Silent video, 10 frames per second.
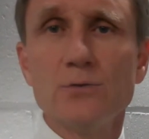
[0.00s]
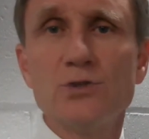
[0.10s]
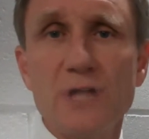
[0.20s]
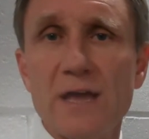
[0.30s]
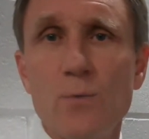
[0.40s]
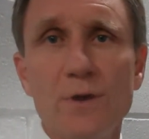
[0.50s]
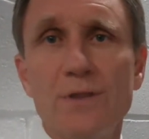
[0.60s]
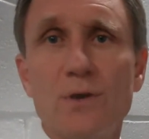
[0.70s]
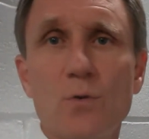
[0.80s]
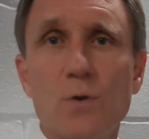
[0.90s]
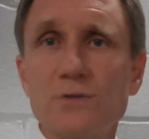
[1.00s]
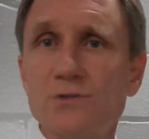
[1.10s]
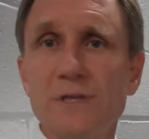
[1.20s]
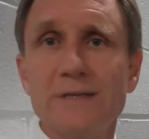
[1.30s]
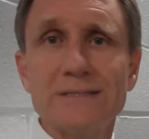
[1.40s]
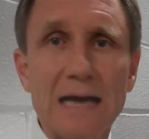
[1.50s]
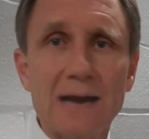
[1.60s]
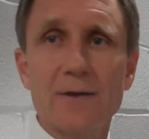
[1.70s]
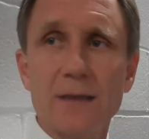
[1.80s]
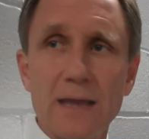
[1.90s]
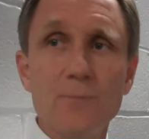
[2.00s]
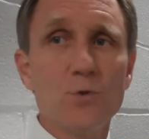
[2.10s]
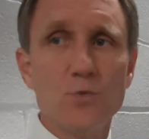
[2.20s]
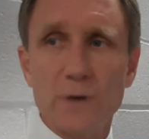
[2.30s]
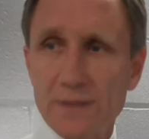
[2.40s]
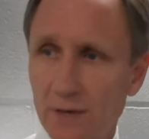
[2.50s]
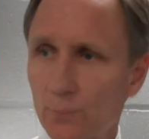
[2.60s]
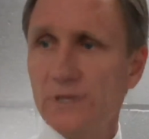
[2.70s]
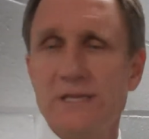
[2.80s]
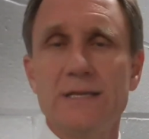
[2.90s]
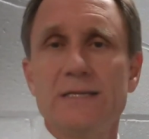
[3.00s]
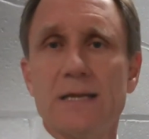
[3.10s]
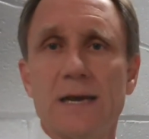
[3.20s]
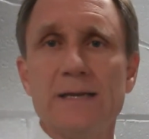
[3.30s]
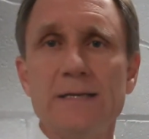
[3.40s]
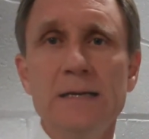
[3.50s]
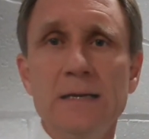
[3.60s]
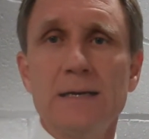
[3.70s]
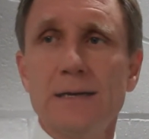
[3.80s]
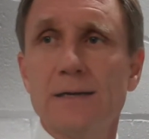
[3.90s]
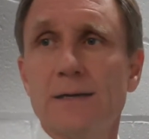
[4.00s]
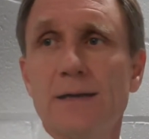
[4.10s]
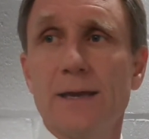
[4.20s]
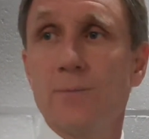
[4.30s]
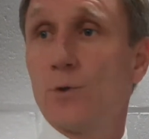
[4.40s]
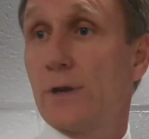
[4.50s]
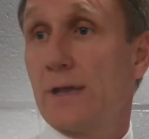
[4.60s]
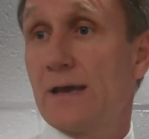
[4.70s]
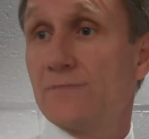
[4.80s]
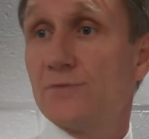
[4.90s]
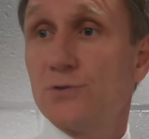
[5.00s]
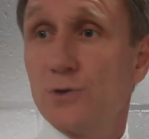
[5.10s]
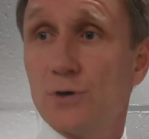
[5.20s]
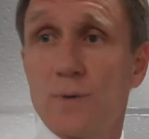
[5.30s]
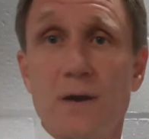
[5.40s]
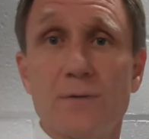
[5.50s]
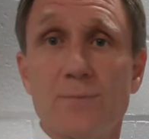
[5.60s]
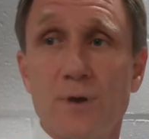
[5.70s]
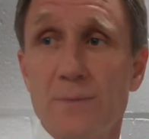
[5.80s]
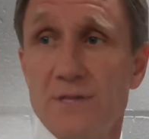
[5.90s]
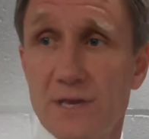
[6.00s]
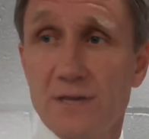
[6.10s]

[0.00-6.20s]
stay with the course the entire game, which I think we did tonight. And we're going to have to turn around and probably